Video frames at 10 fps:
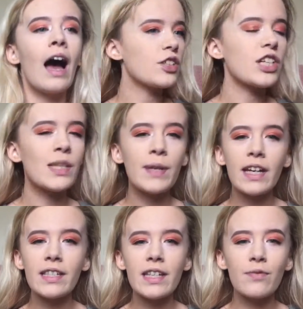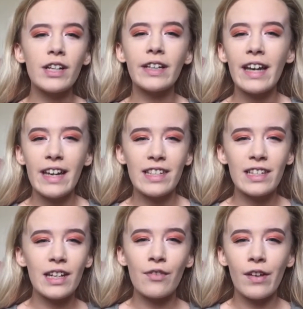just because this really
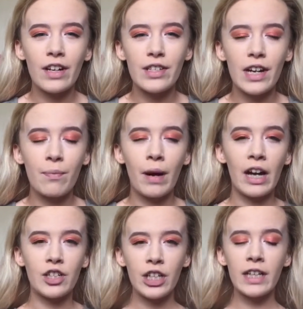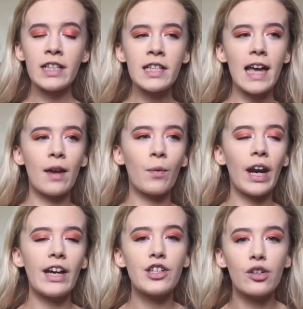isn't a first impressions, and
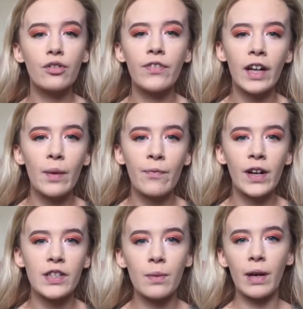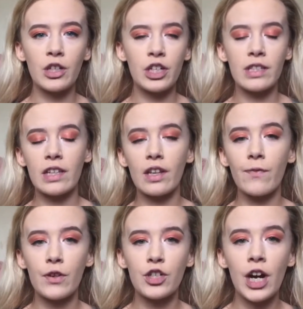when I do film first impressions in the
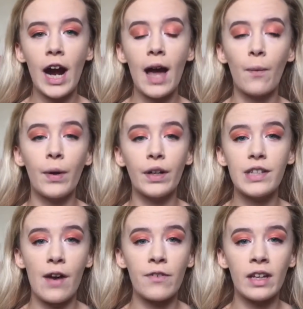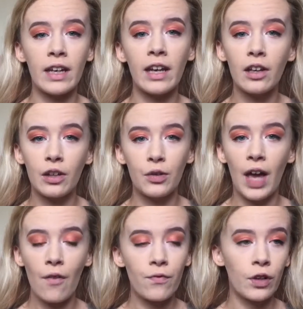future, I will definitely include
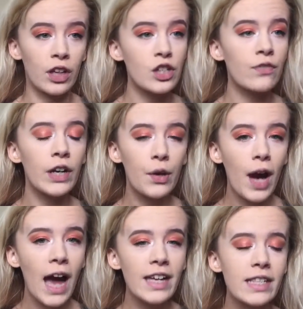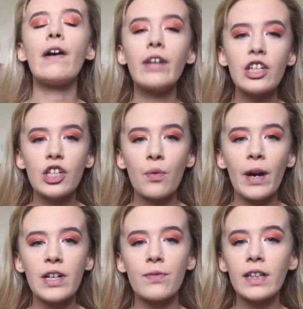that footage for you guys. Foundation
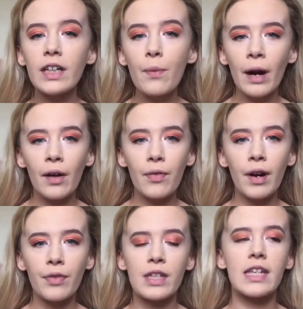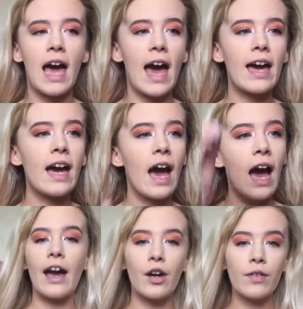wears really well throughout the day.
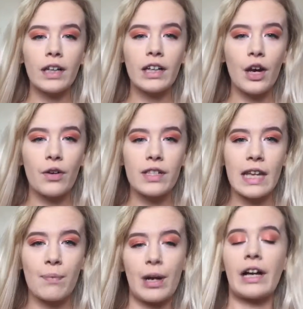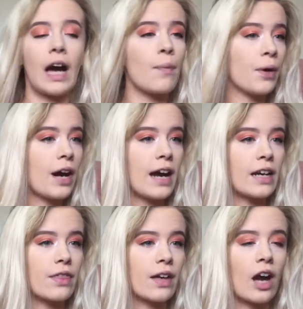I don't really notice it break up or
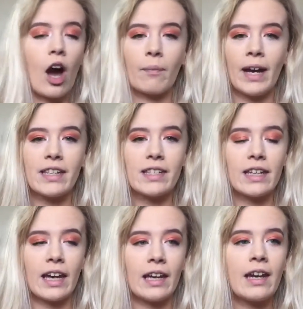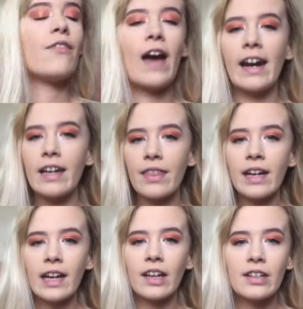anything on my skin. If
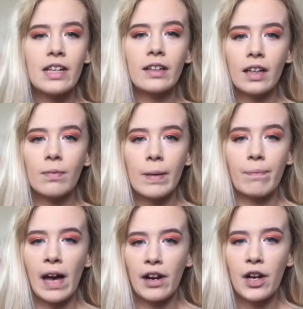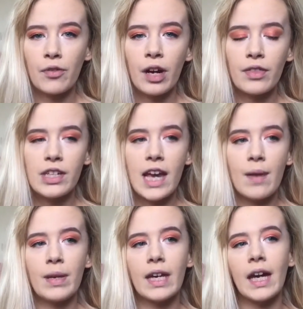anything, it looks a little bit better throughout the
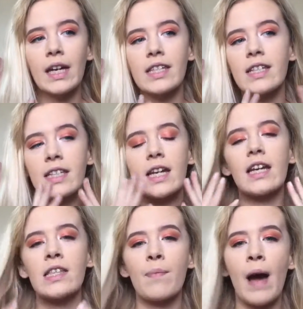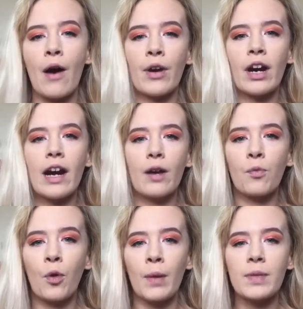day because since it is a powder,
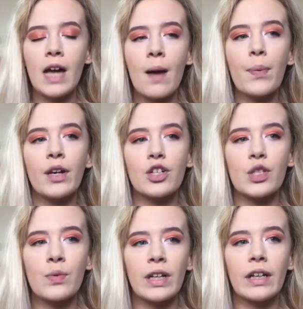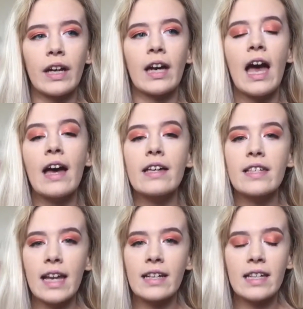it warms up and just really
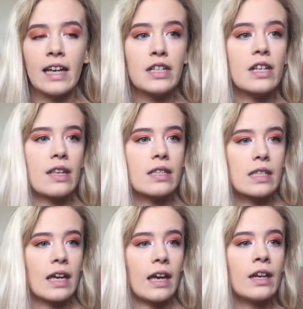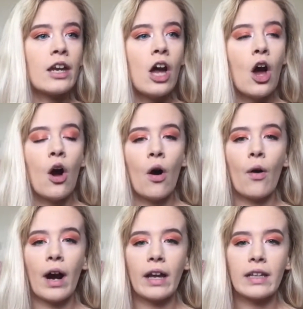sinks into the skin.
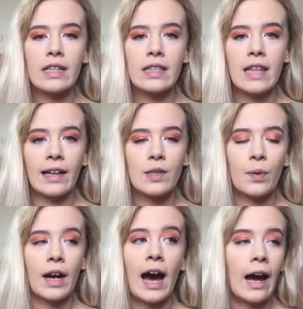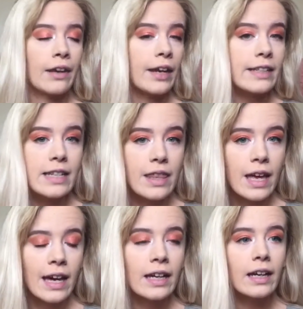Or at least that's what I'd like to
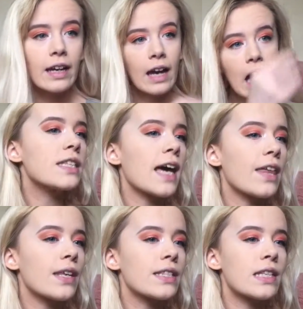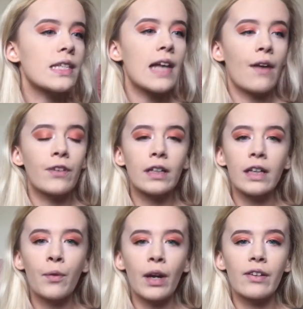think. I'd say this is
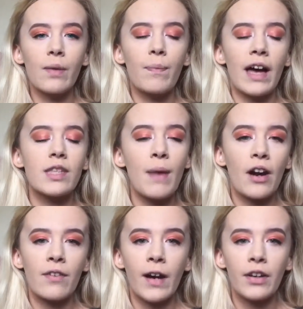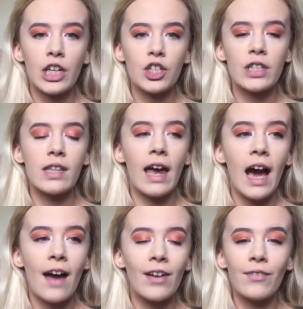definitely one of the best powder foundations
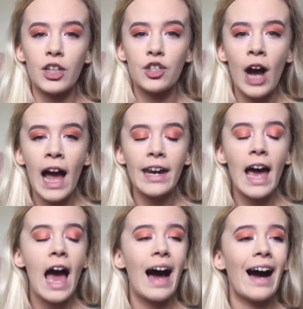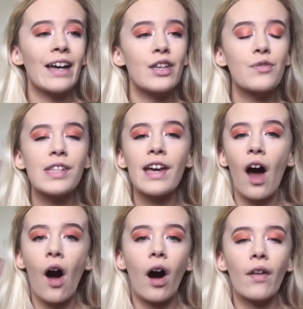that I've ever tried. I use
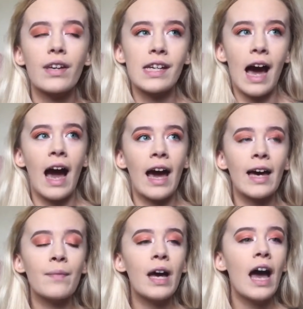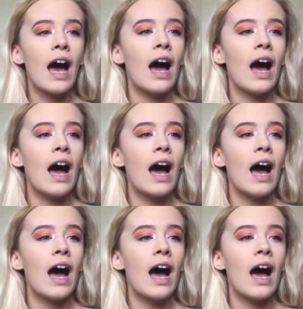it all the time.